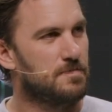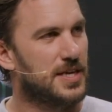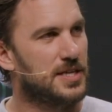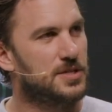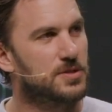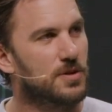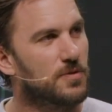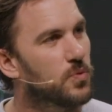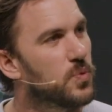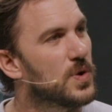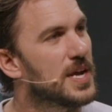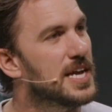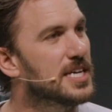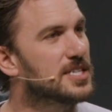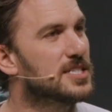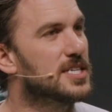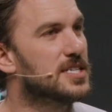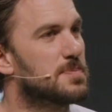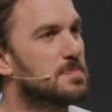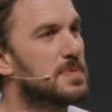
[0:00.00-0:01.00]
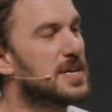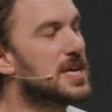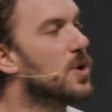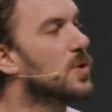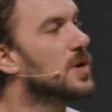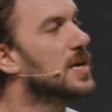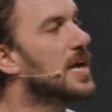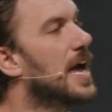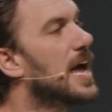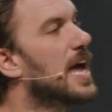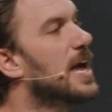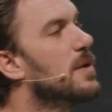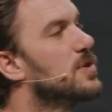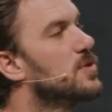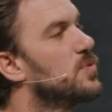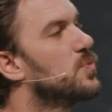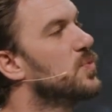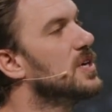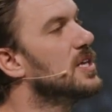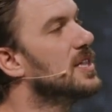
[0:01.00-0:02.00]
And so if we can just be okay
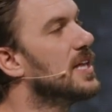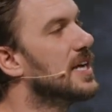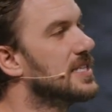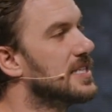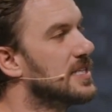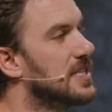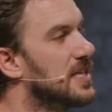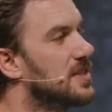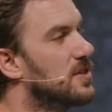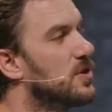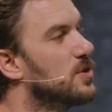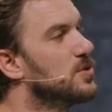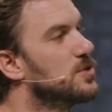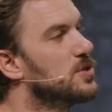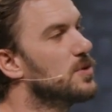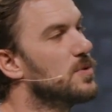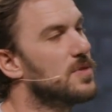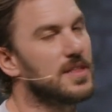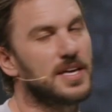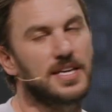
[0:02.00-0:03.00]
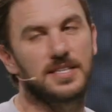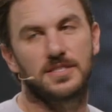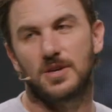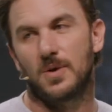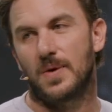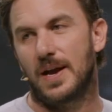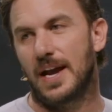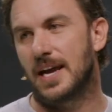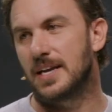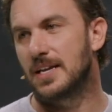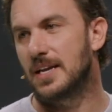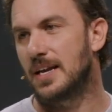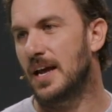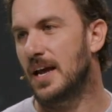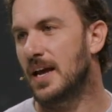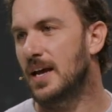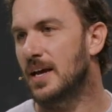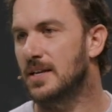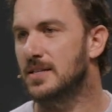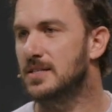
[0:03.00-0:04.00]
with realizing that those two things go hand in
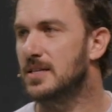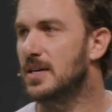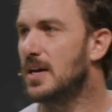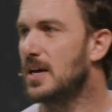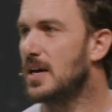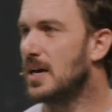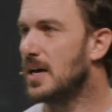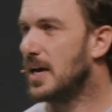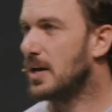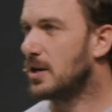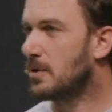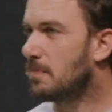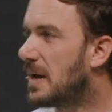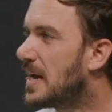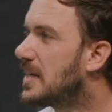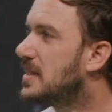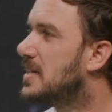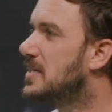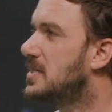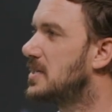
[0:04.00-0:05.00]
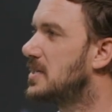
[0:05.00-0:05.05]
hand, it'll make these